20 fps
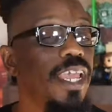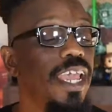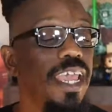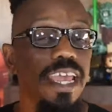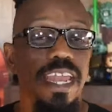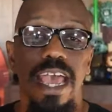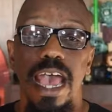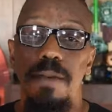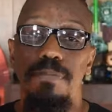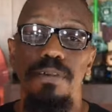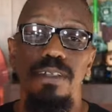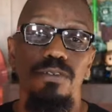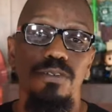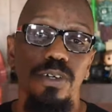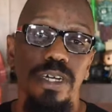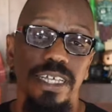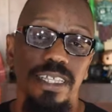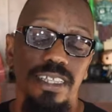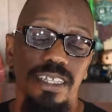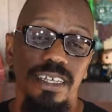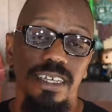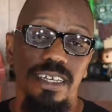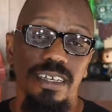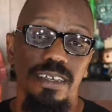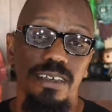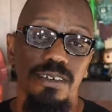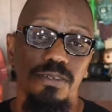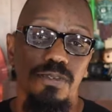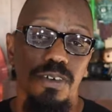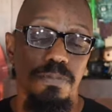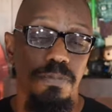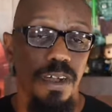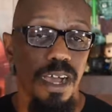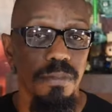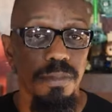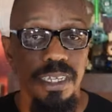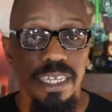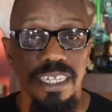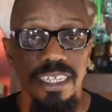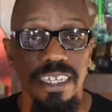It happened with
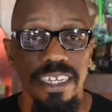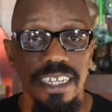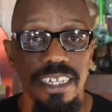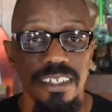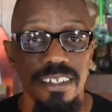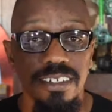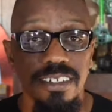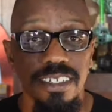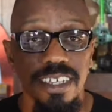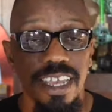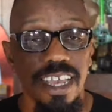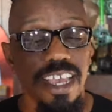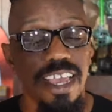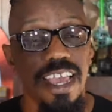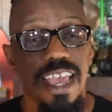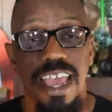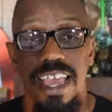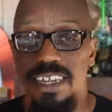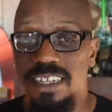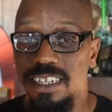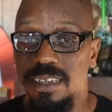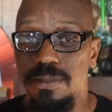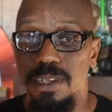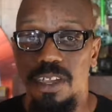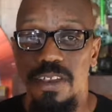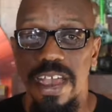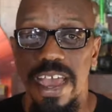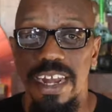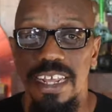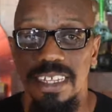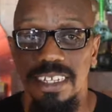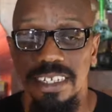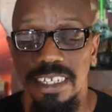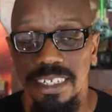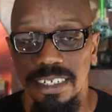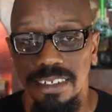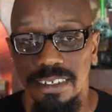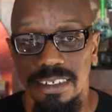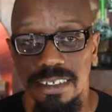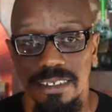Republican leaders and Democratic
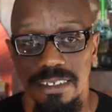leaders.